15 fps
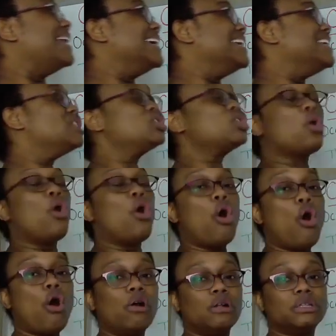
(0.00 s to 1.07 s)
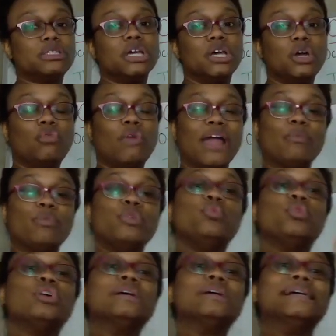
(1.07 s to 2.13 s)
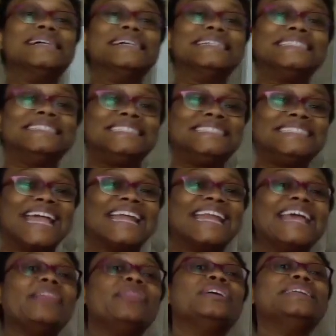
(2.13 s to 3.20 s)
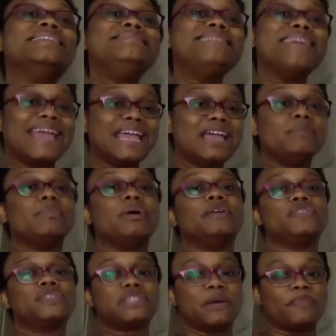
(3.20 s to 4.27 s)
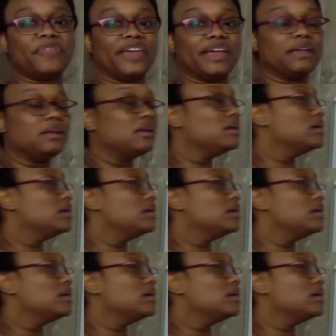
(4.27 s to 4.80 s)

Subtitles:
it is called, right? When we're stating the name of something,